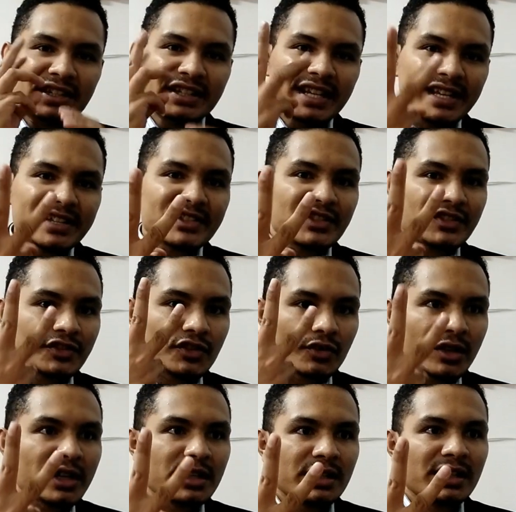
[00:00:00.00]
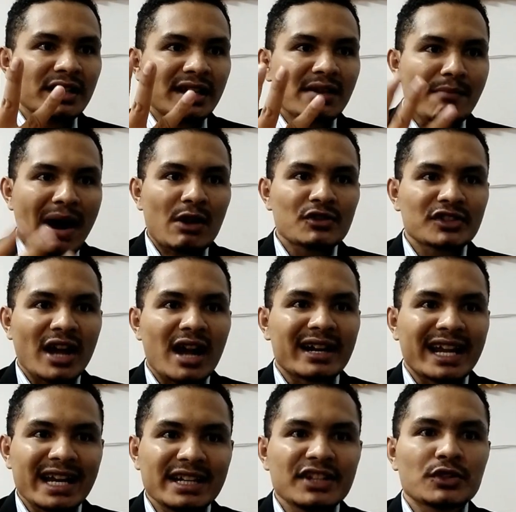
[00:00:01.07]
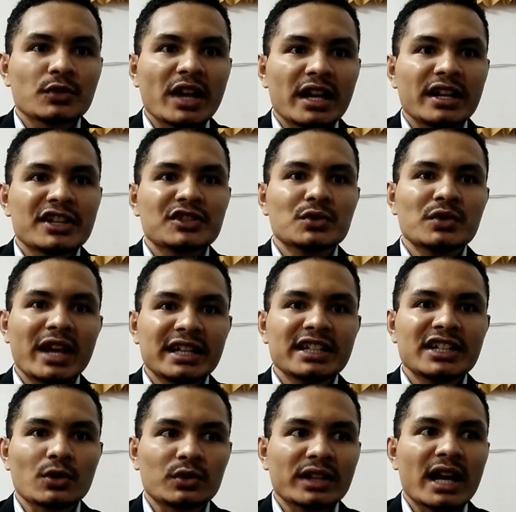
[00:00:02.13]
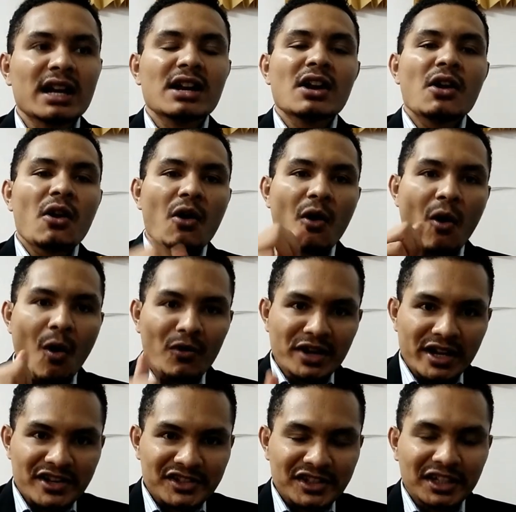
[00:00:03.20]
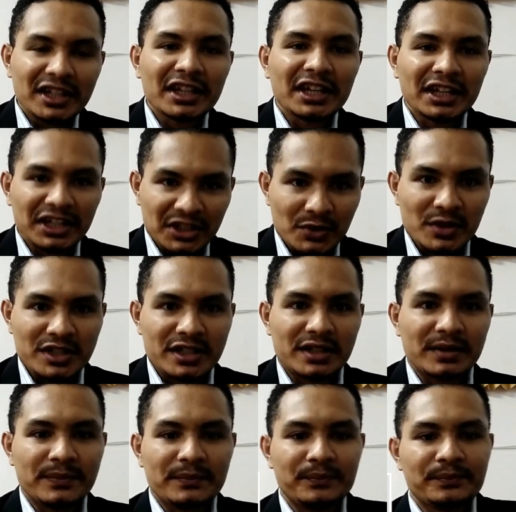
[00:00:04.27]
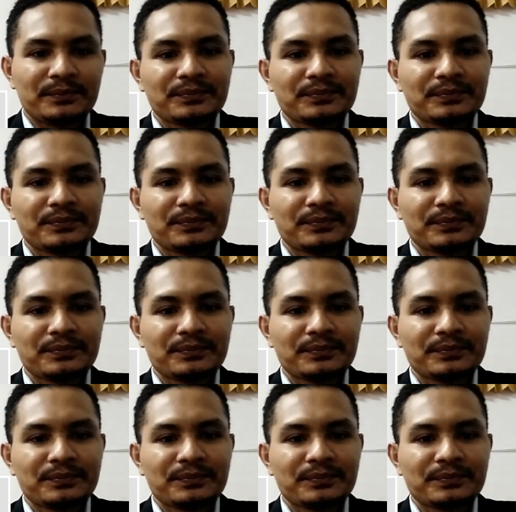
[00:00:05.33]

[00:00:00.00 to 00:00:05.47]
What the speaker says: These 3 amounts are added together to get the total owner's equity.